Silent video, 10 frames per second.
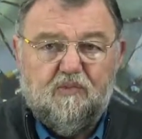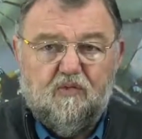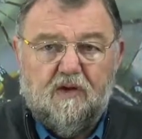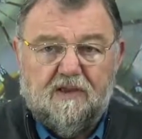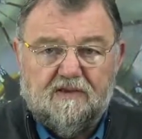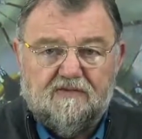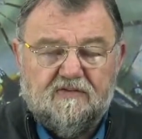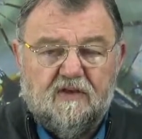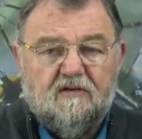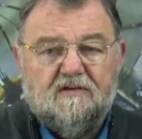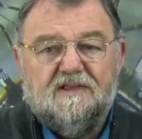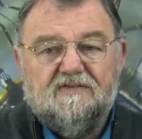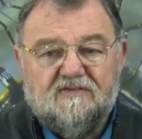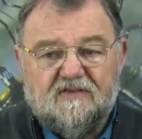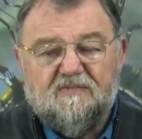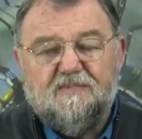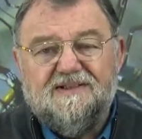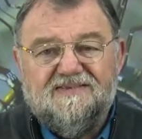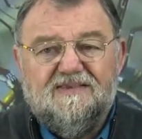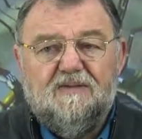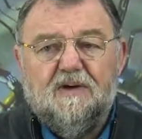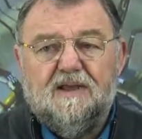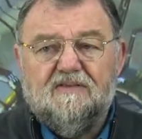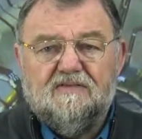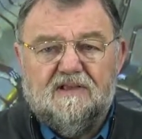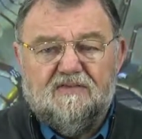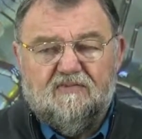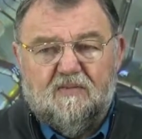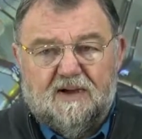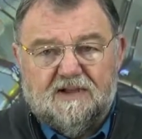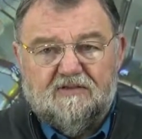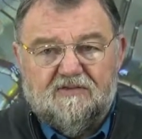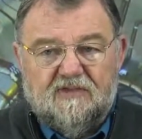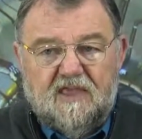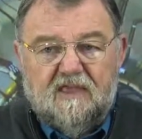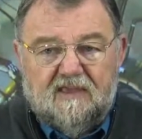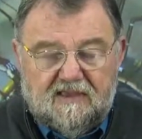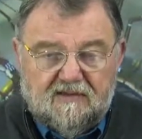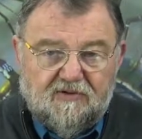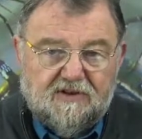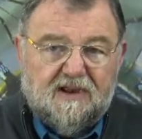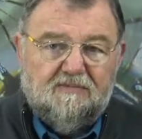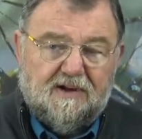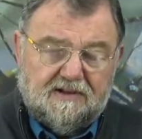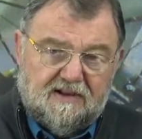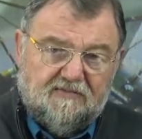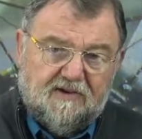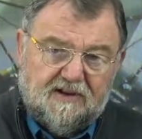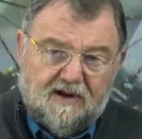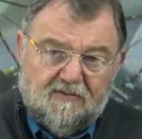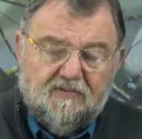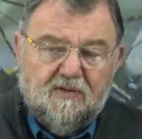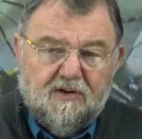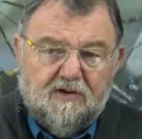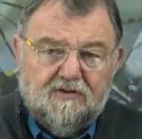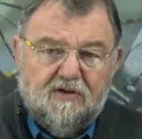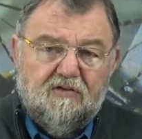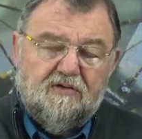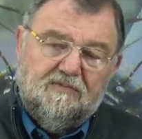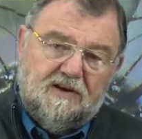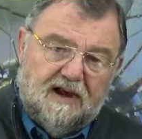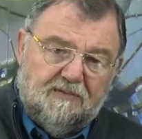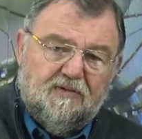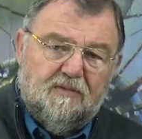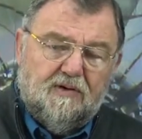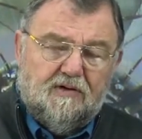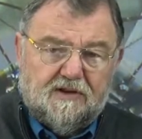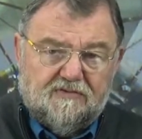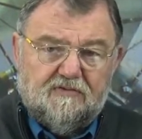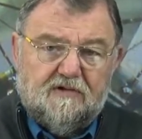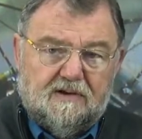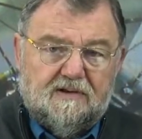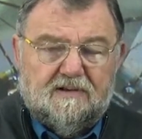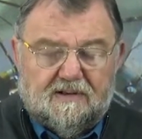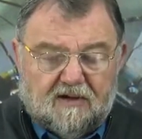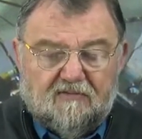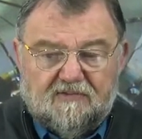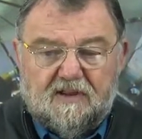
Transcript: And that is the principle of a transformer. A magnetic field is built up and demolished again, up and down all the time.